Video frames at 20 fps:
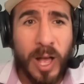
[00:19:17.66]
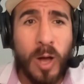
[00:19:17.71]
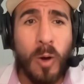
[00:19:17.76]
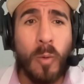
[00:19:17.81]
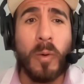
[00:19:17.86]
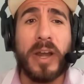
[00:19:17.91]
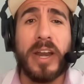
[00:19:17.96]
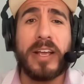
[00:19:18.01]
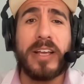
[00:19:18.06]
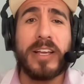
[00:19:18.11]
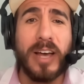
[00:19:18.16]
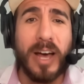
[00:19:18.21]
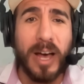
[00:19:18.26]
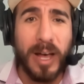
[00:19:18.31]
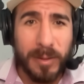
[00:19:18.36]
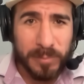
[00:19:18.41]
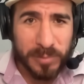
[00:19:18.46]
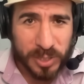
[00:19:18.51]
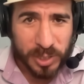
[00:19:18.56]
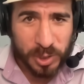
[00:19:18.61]
when it
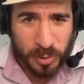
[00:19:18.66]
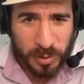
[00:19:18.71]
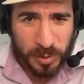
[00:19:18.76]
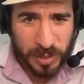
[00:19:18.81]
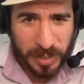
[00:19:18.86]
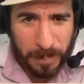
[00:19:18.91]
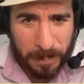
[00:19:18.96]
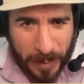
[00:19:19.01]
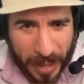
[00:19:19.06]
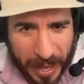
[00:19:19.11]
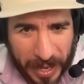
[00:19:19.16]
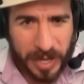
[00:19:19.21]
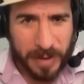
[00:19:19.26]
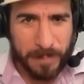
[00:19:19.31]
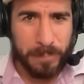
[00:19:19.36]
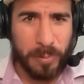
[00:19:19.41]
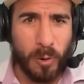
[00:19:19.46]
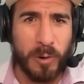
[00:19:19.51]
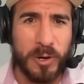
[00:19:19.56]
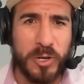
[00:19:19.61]
comes to the betting
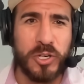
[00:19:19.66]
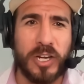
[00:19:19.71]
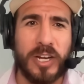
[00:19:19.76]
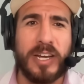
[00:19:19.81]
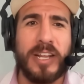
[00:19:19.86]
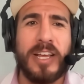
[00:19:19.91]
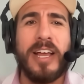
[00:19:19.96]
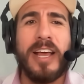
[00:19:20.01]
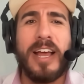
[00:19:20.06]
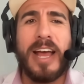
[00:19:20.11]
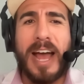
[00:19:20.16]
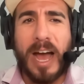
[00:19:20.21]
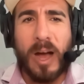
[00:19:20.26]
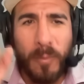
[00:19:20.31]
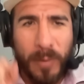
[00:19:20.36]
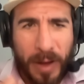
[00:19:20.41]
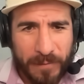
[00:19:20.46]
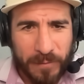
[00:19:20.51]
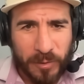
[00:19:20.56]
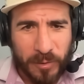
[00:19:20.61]
portion.
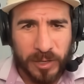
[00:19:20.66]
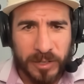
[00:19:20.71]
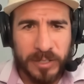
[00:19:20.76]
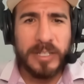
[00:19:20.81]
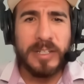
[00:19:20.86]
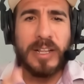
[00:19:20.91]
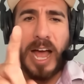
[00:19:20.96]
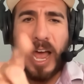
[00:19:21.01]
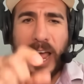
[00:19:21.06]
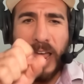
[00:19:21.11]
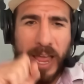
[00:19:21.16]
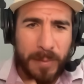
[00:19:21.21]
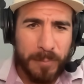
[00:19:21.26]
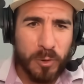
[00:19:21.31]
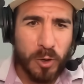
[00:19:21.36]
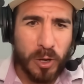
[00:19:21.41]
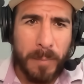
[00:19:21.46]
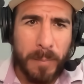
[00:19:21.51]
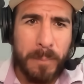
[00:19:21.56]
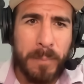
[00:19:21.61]
However, I am
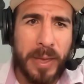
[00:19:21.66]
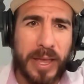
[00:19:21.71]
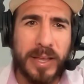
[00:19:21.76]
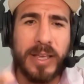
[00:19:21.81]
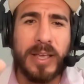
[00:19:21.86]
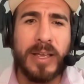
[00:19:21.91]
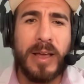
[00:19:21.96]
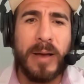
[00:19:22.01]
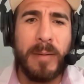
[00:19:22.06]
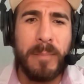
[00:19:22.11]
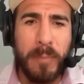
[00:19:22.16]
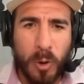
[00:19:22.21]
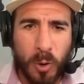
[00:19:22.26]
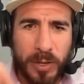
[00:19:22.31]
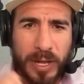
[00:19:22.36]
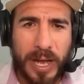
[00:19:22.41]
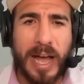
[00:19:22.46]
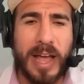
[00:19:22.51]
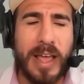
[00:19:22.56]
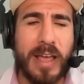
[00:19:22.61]
going to pick
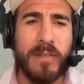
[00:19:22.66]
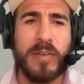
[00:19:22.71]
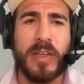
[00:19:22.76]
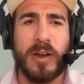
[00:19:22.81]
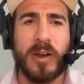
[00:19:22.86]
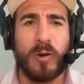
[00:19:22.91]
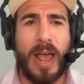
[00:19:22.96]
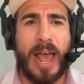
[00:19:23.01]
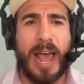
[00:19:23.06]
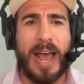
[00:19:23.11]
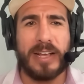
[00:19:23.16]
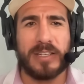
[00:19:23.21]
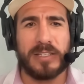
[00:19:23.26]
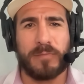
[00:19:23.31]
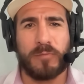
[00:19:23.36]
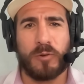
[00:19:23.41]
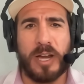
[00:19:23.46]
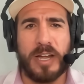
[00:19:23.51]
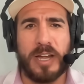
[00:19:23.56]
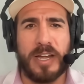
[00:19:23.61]
Mokaev here as
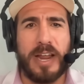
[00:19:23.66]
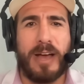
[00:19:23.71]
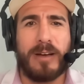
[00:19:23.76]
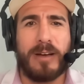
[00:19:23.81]
of right now.